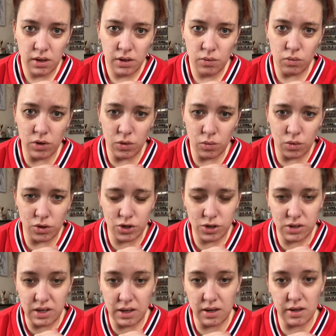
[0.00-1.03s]
will watch
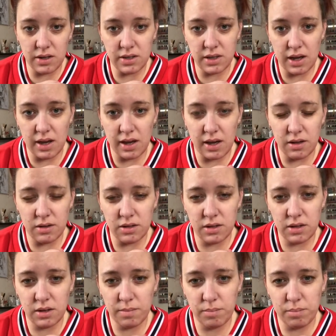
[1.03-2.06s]
these
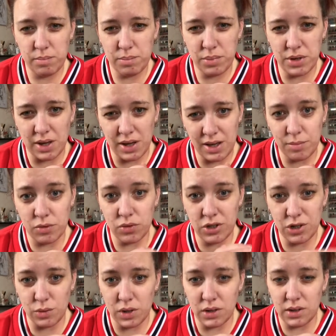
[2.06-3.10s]
and be able
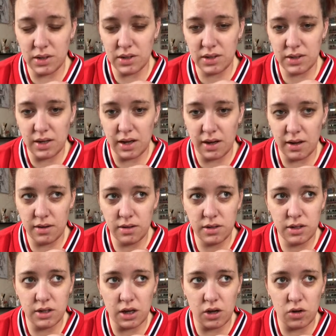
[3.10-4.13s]
to understand.
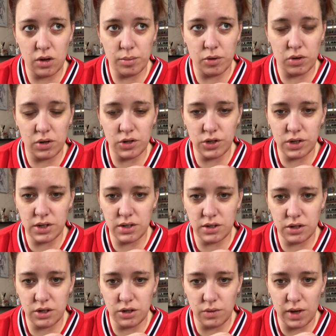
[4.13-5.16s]
So apologies
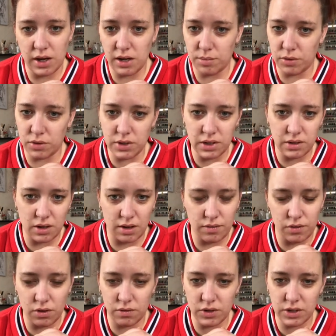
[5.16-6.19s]
to anybody that I've
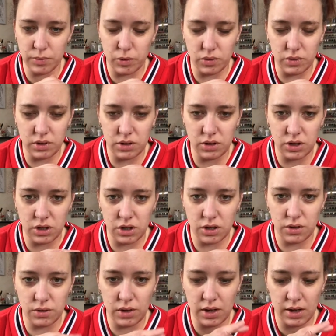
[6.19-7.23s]
not responded
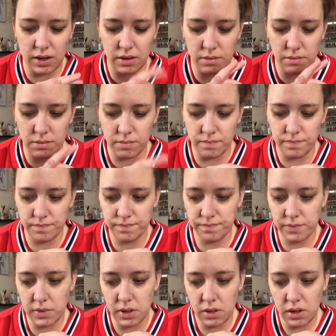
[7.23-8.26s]
to.
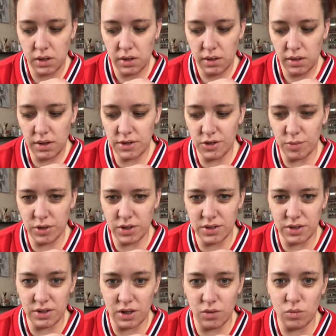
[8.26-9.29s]
It's not because
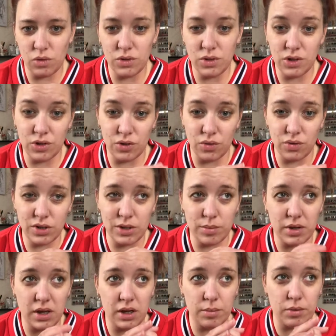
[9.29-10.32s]
I don't want to talk to
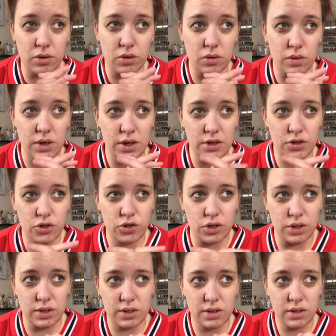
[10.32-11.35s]
people, it's
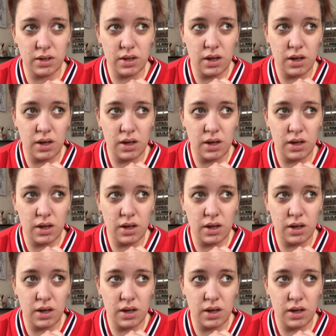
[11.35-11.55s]
just